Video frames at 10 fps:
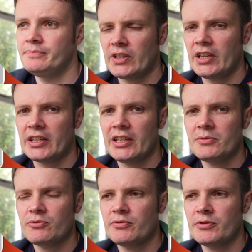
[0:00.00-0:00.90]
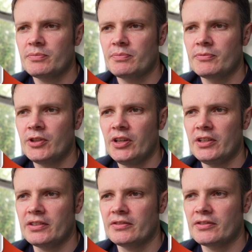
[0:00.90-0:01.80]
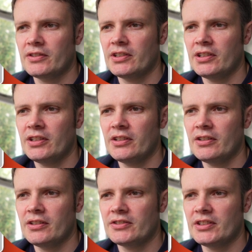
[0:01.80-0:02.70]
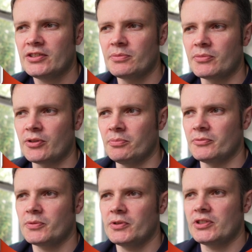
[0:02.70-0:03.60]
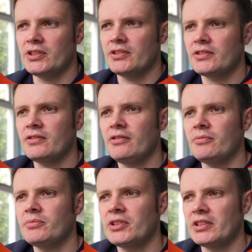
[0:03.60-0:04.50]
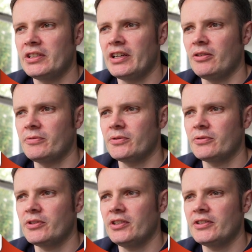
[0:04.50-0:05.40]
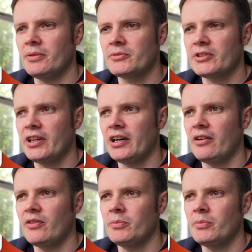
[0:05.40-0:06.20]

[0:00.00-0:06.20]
Okay, it keeps returning the system prompt, which is not particularly helpful, that it dumps that out at the